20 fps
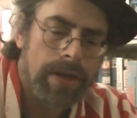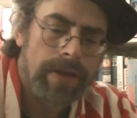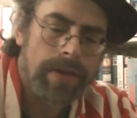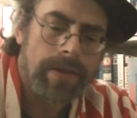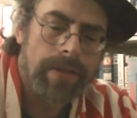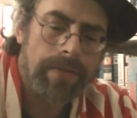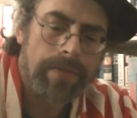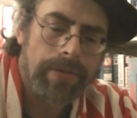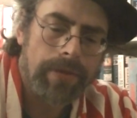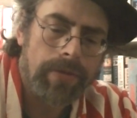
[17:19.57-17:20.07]

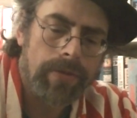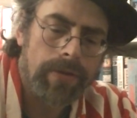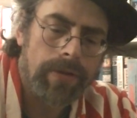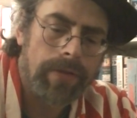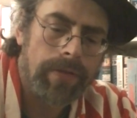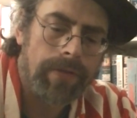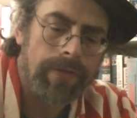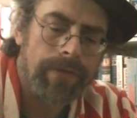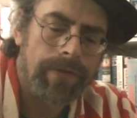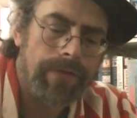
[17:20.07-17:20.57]
some sort
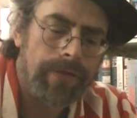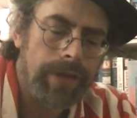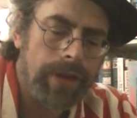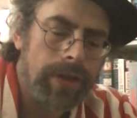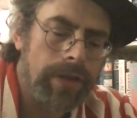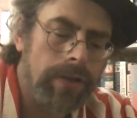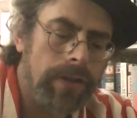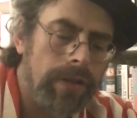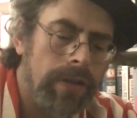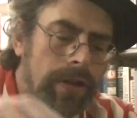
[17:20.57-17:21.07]
of
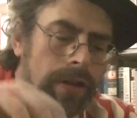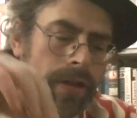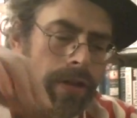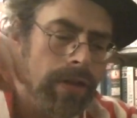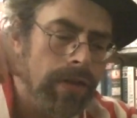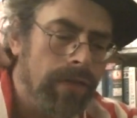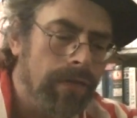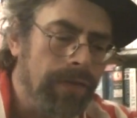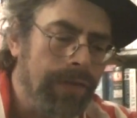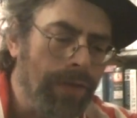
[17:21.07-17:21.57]
feel
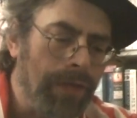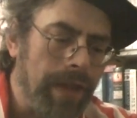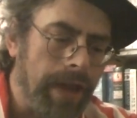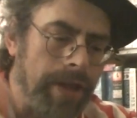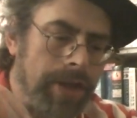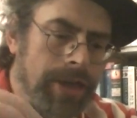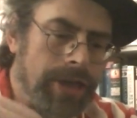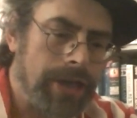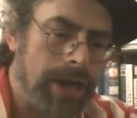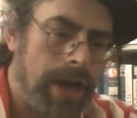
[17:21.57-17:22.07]
for
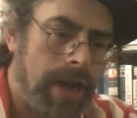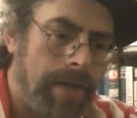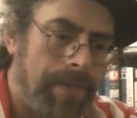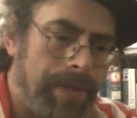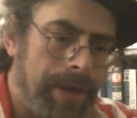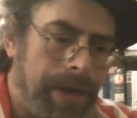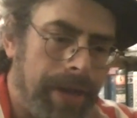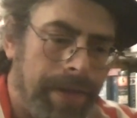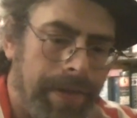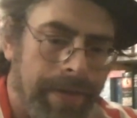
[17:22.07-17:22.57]
that
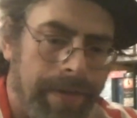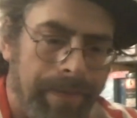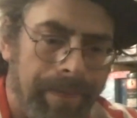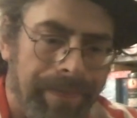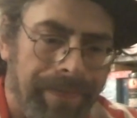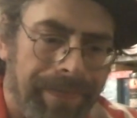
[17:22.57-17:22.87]
shamanism.